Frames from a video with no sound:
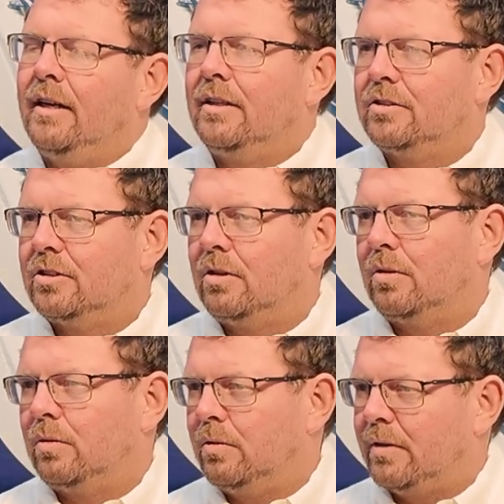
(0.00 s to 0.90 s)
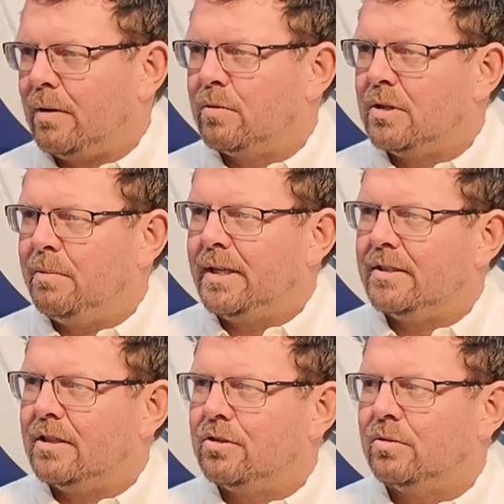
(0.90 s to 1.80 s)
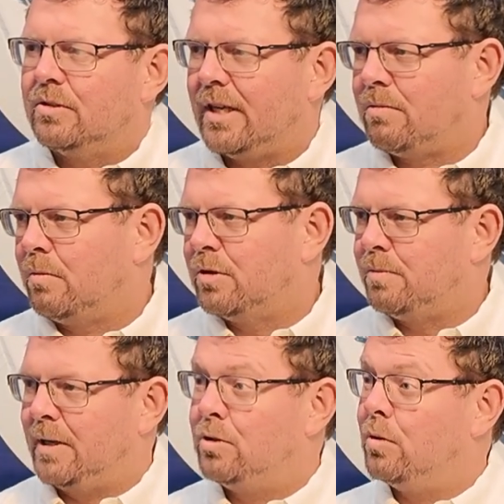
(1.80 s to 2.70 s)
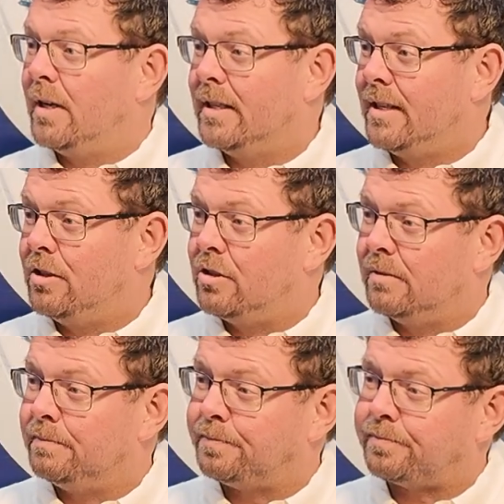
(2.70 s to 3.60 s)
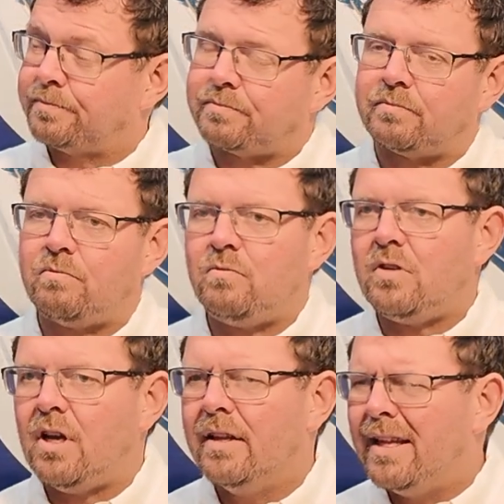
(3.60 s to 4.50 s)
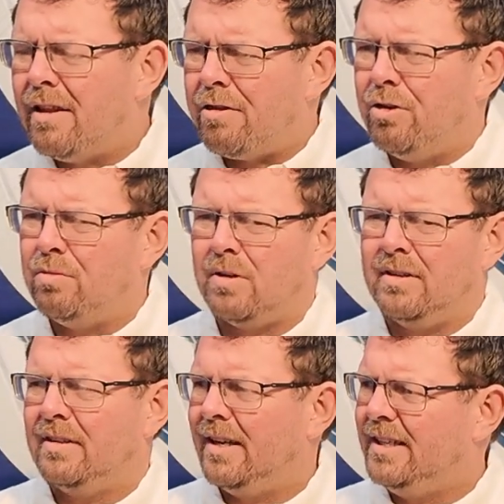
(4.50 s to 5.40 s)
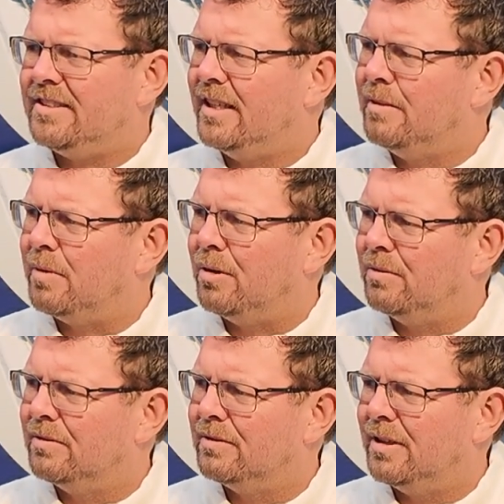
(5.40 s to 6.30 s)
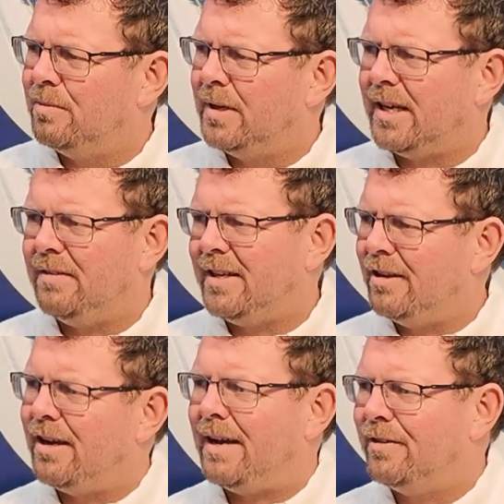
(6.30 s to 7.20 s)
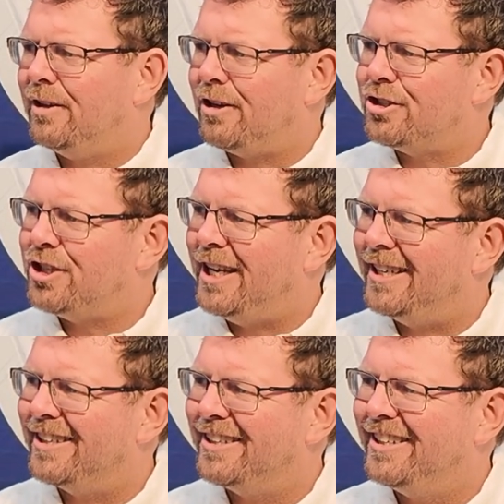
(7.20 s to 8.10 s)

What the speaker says: And so that was the biggest issue. Second one was space utilization. And then the third one, I had a sailing boat, and we kind of have a lot of shade.